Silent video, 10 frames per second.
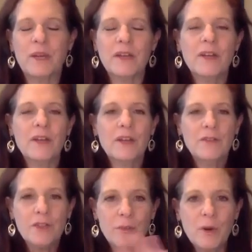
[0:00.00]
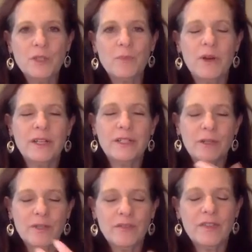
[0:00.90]
But for the most part, in
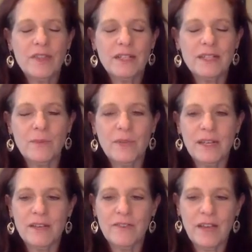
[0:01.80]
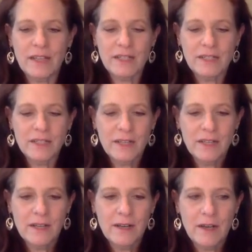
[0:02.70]
terms of the things that we can affect,
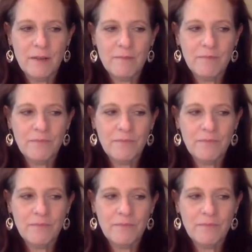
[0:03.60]
and